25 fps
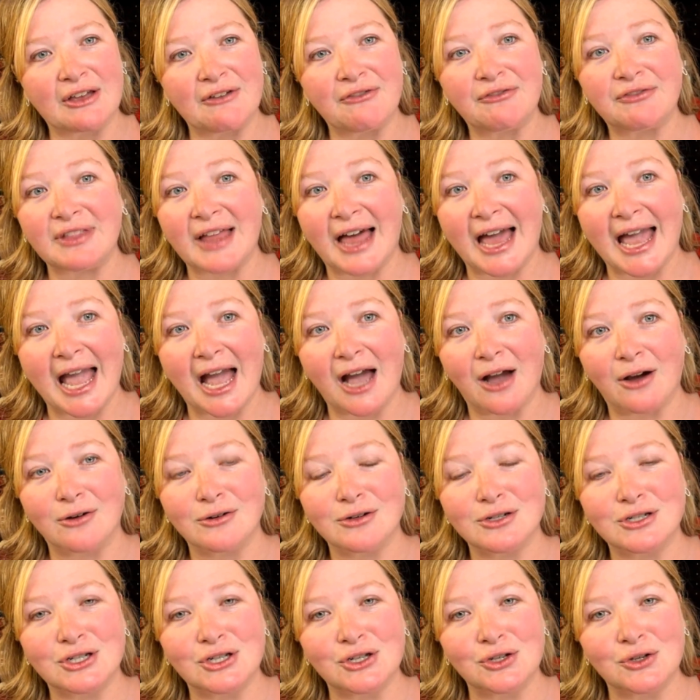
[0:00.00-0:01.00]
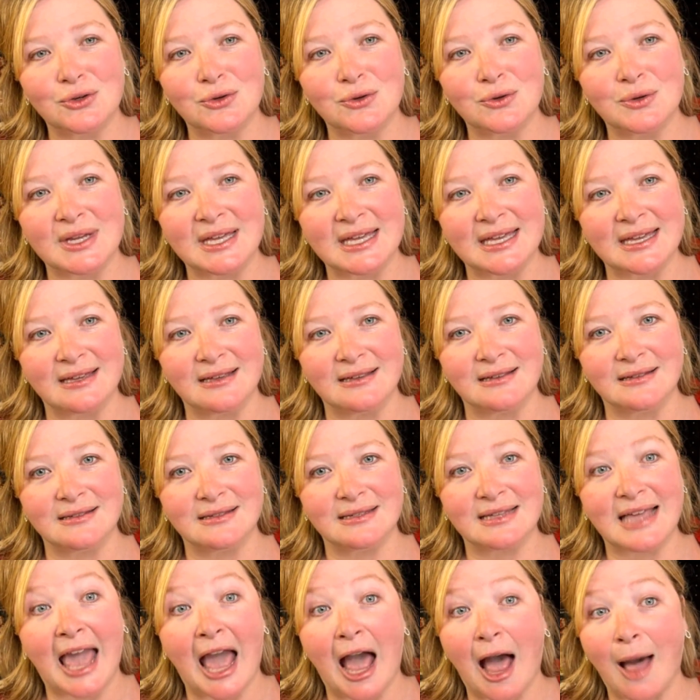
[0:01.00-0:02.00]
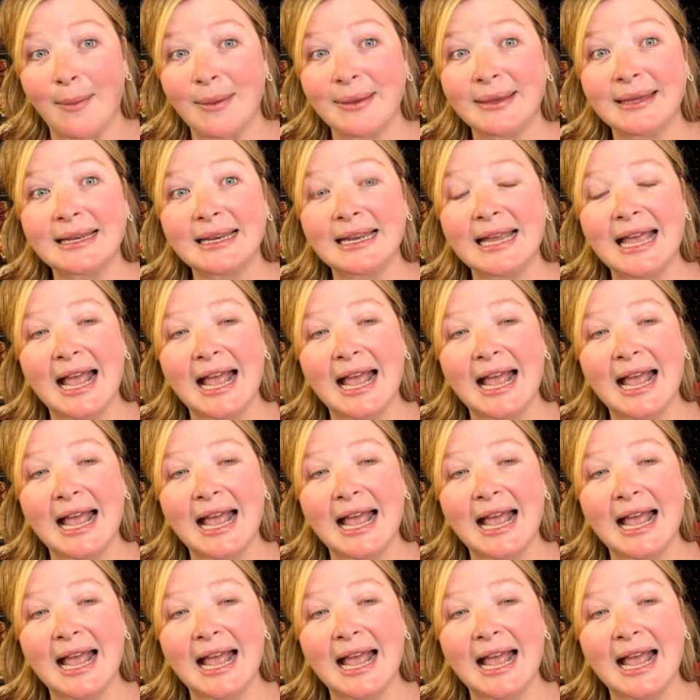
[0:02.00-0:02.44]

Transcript: fly out to his cabin,